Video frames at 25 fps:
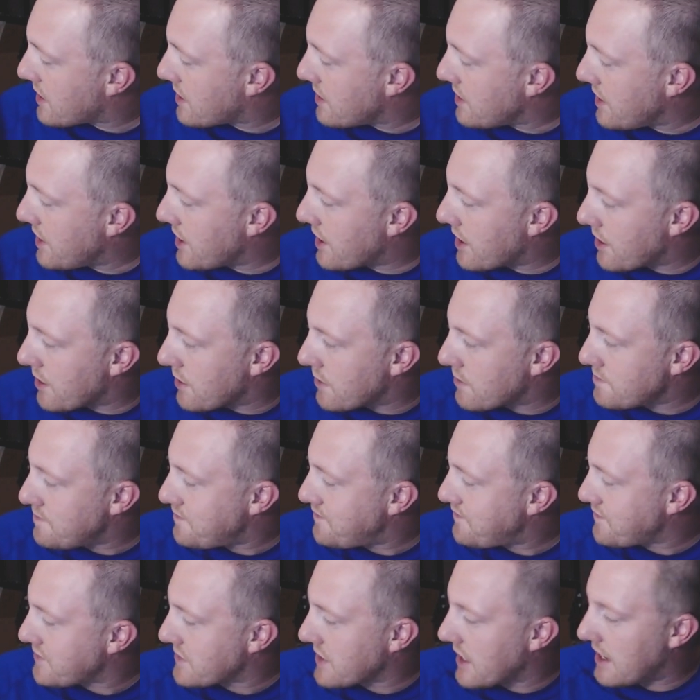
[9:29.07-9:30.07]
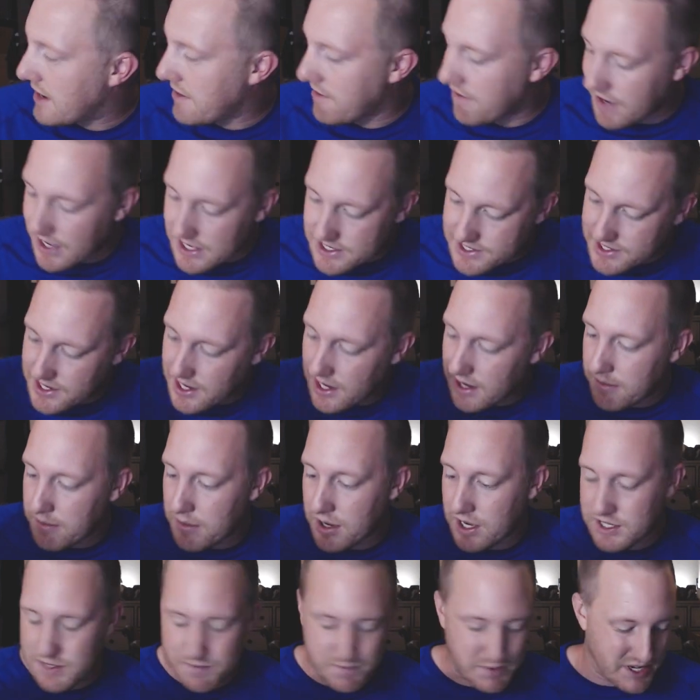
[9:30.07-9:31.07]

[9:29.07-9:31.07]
you know, invest in it much.